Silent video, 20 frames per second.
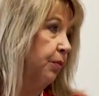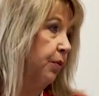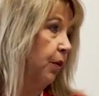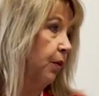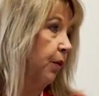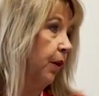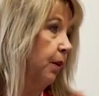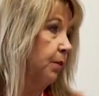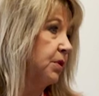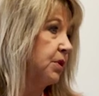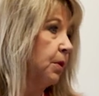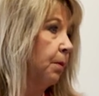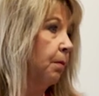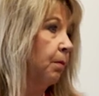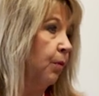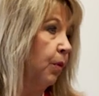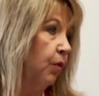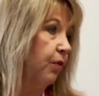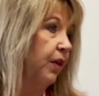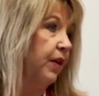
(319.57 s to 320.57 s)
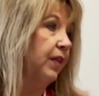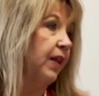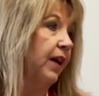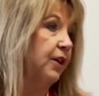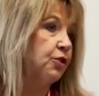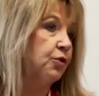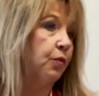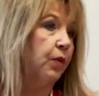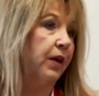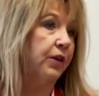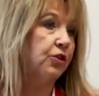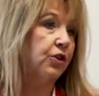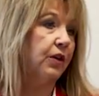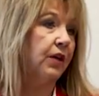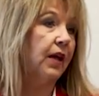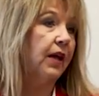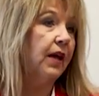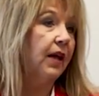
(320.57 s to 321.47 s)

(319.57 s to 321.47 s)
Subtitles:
programs moving that direction.